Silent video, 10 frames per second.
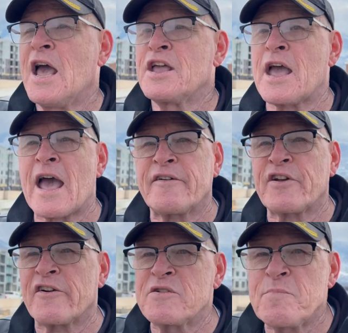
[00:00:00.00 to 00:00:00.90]
You have
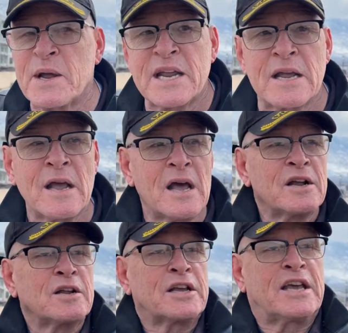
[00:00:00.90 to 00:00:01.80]
everybody
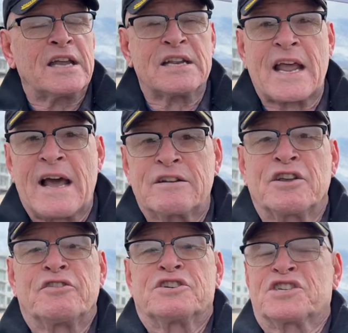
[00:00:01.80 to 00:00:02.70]
get down to
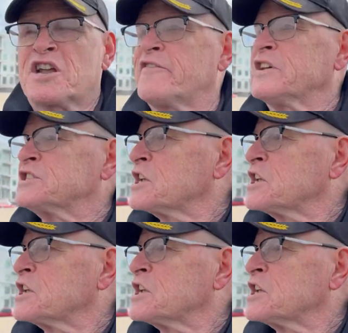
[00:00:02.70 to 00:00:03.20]
their civvies,